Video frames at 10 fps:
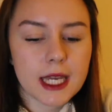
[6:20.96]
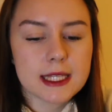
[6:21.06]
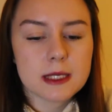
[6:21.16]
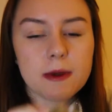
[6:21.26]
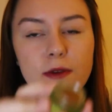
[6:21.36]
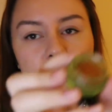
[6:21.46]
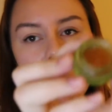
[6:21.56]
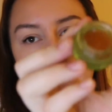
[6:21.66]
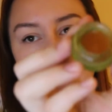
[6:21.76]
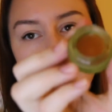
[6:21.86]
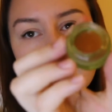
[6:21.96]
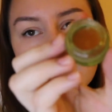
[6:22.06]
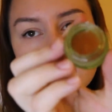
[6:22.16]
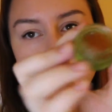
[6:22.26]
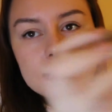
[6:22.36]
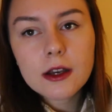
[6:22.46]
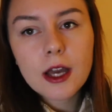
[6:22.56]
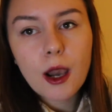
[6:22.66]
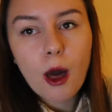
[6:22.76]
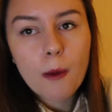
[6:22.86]
and to be fair, like it doesn't look
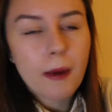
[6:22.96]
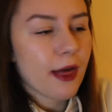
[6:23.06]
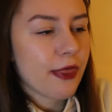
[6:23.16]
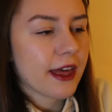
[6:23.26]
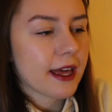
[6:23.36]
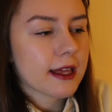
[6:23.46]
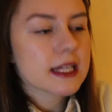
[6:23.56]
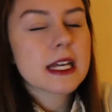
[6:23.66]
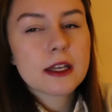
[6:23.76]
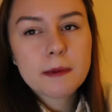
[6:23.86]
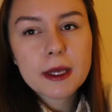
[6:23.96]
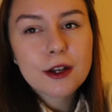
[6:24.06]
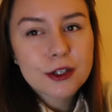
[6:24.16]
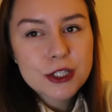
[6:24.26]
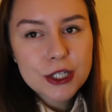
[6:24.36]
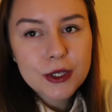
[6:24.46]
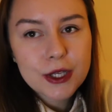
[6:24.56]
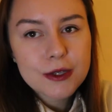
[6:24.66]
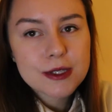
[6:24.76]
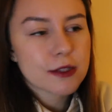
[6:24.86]
a lot, but I think it'd be a good 2
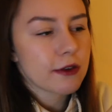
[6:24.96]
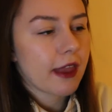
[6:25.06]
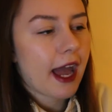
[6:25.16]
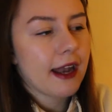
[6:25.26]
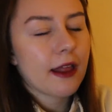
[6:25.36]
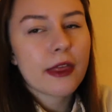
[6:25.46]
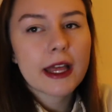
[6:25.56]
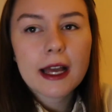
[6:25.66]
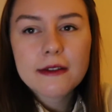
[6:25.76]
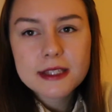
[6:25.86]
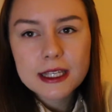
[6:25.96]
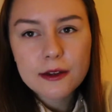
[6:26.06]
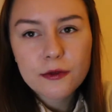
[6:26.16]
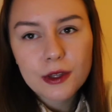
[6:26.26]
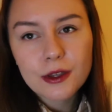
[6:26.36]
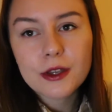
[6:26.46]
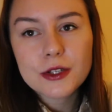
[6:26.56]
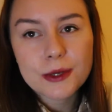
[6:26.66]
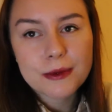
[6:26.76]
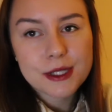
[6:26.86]
uses from that, and I think I've seen a few
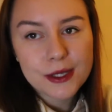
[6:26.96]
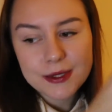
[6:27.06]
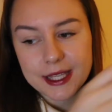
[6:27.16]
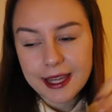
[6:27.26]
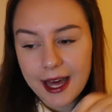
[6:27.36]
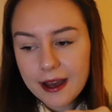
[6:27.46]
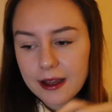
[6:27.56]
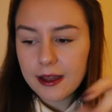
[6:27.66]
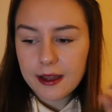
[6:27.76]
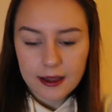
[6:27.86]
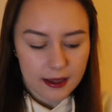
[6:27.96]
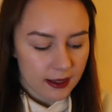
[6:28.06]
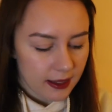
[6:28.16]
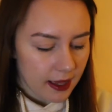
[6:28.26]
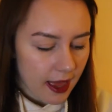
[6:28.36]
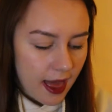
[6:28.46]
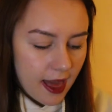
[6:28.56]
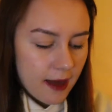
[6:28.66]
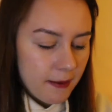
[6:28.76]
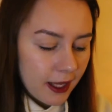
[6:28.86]
YouTubers using that.
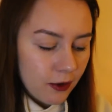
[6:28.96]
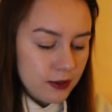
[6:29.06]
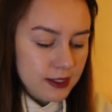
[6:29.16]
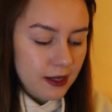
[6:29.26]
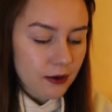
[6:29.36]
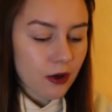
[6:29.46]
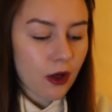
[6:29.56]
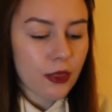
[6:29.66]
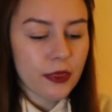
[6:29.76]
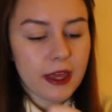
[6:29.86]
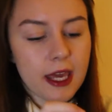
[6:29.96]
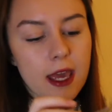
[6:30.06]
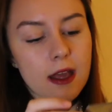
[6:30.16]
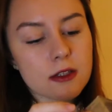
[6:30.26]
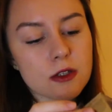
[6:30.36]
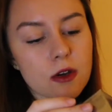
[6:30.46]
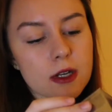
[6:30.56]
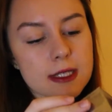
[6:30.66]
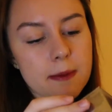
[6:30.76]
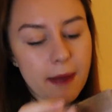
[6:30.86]
I also got the
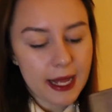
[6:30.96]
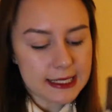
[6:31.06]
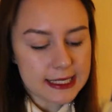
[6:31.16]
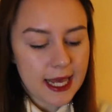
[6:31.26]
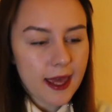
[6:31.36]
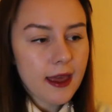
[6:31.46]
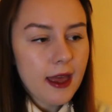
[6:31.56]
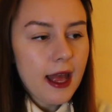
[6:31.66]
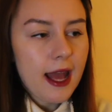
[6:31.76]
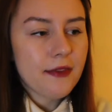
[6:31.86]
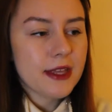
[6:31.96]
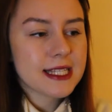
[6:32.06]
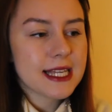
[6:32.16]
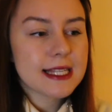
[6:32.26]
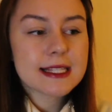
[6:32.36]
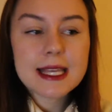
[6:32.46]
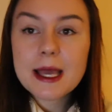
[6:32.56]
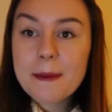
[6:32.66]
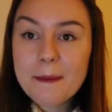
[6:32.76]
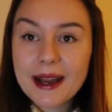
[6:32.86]
Dr. Bandit, and this is
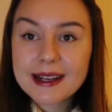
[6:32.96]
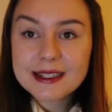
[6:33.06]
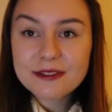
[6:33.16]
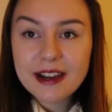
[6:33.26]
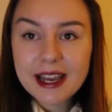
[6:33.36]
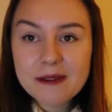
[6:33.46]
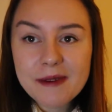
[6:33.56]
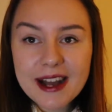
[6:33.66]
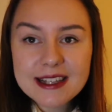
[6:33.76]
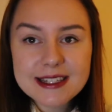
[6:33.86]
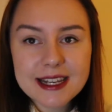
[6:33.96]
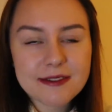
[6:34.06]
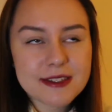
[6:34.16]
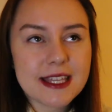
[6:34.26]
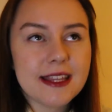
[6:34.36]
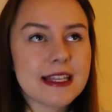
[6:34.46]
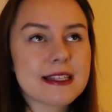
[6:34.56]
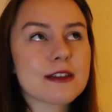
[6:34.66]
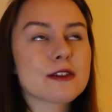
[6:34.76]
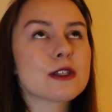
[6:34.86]
the magnifying mask. I've seen
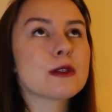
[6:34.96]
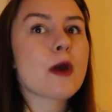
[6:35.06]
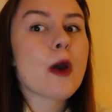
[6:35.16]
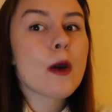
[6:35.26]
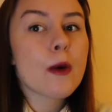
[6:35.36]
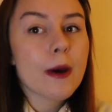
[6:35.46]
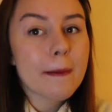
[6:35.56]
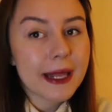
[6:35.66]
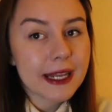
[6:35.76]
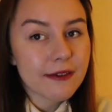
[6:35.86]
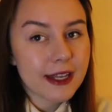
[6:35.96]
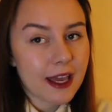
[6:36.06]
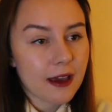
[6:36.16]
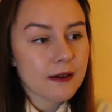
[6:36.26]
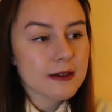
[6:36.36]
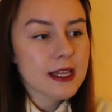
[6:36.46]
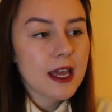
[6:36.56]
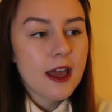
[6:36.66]
this so many videos